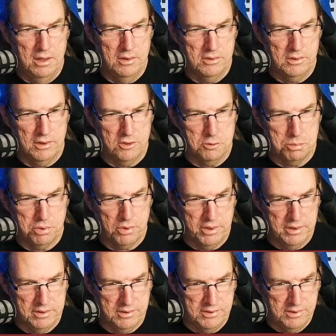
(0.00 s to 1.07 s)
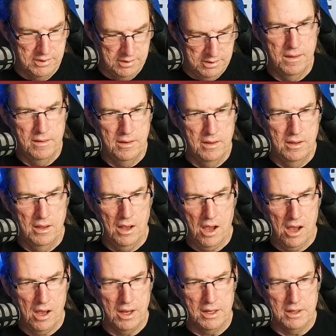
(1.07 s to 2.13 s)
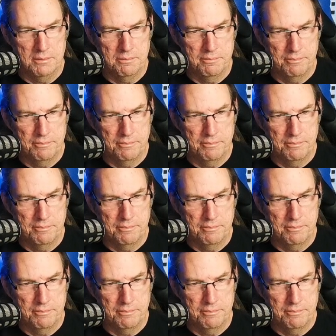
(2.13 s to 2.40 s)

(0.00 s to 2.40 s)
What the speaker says: So let's print I.